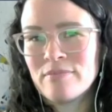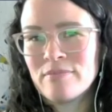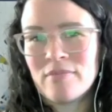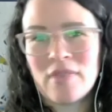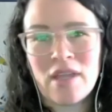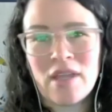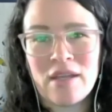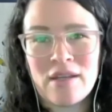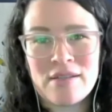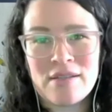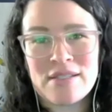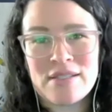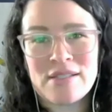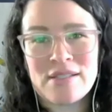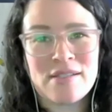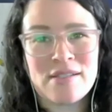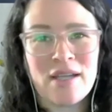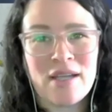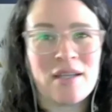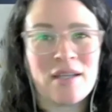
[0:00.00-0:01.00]
And as an
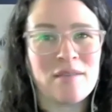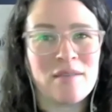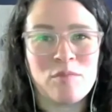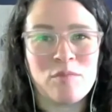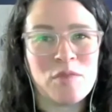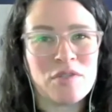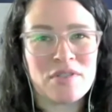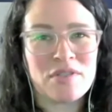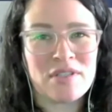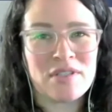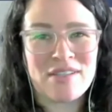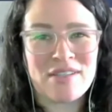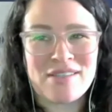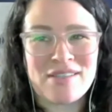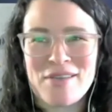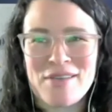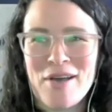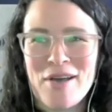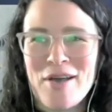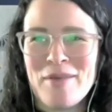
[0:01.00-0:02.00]
aside, music does
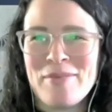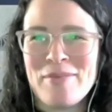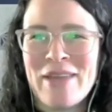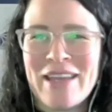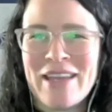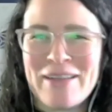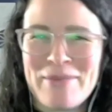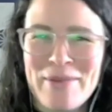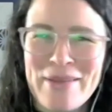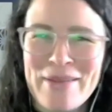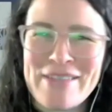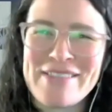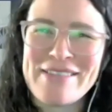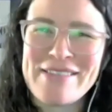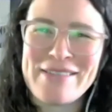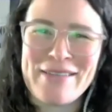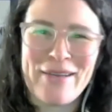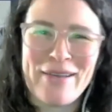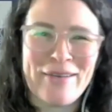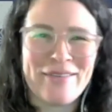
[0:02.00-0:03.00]
calm animals,
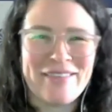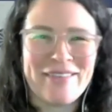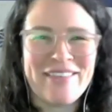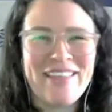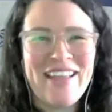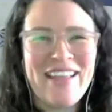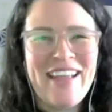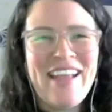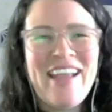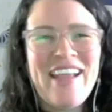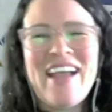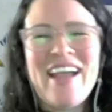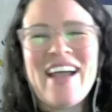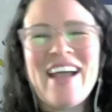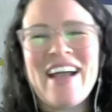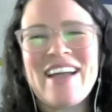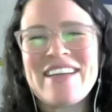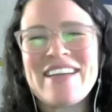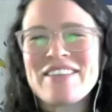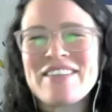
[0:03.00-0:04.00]
so
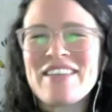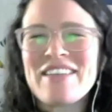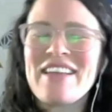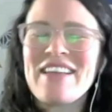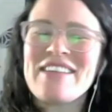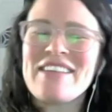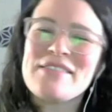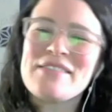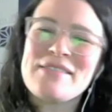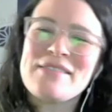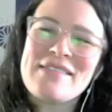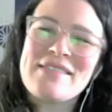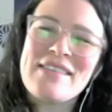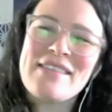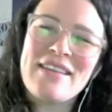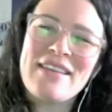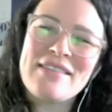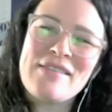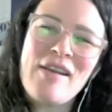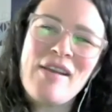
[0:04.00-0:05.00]

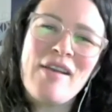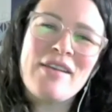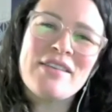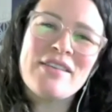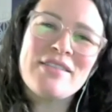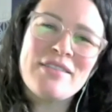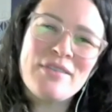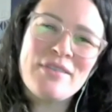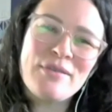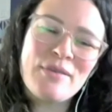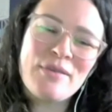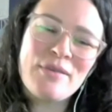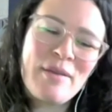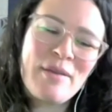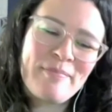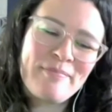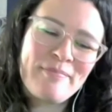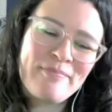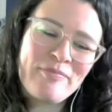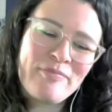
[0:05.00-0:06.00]
it's hard
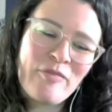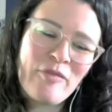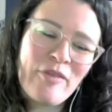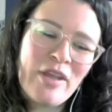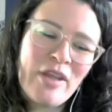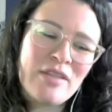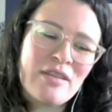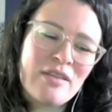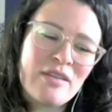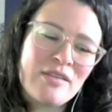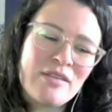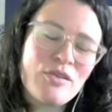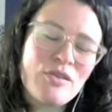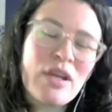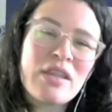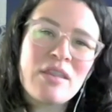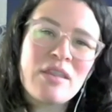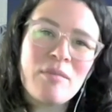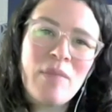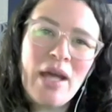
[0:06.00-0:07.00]
to
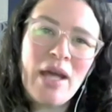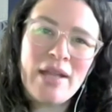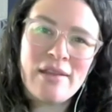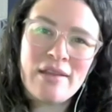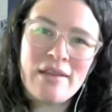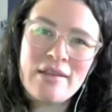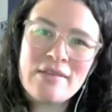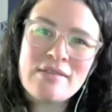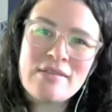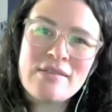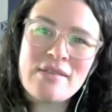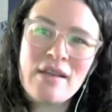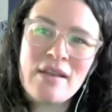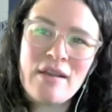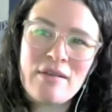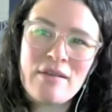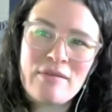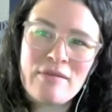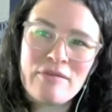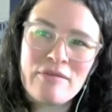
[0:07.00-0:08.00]
strike the balance
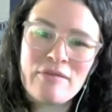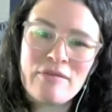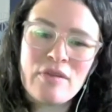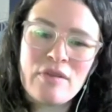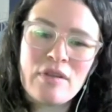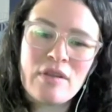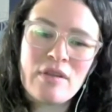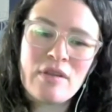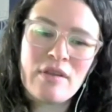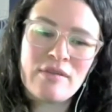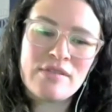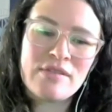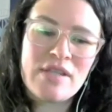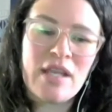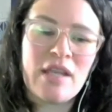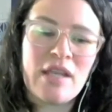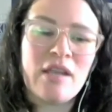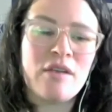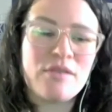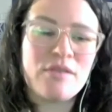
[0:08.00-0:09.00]
of
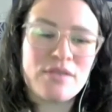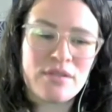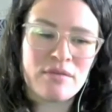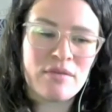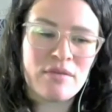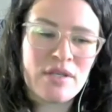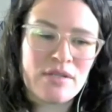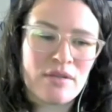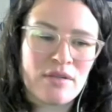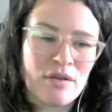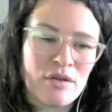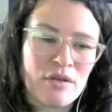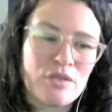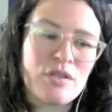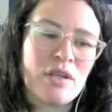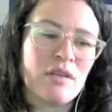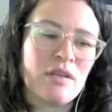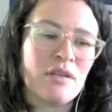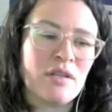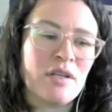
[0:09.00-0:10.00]
saying, here's the research
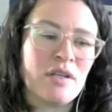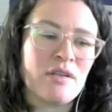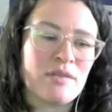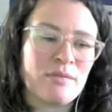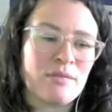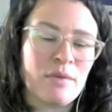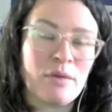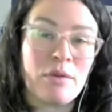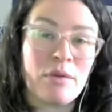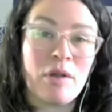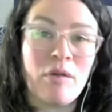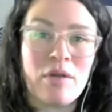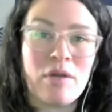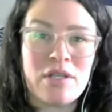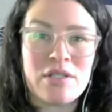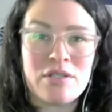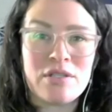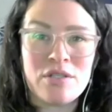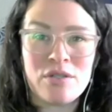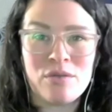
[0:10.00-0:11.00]
and then here's what we're going
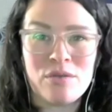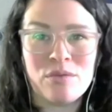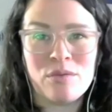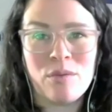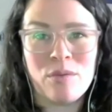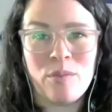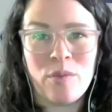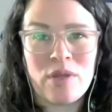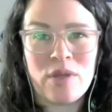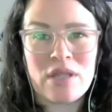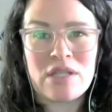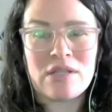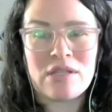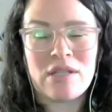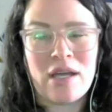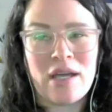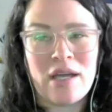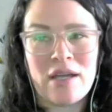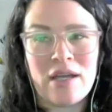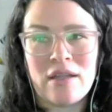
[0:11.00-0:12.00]
to do within
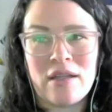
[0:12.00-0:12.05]
that.